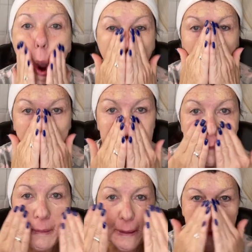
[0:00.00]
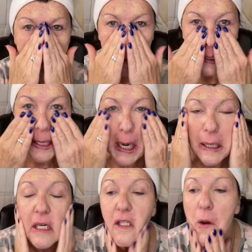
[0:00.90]
I did put a lot on.
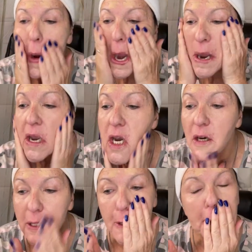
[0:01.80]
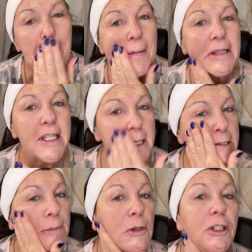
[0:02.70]
That's okay. Because I've done my
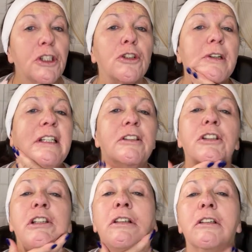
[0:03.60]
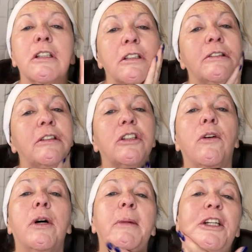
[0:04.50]
tinted moisturizer. So I
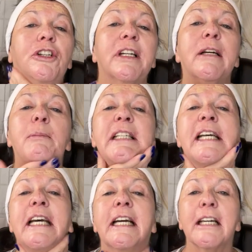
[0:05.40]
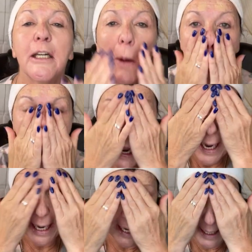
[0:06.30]
want to make sure I get my neck.
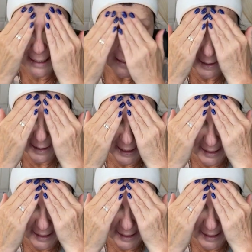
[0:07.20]
And I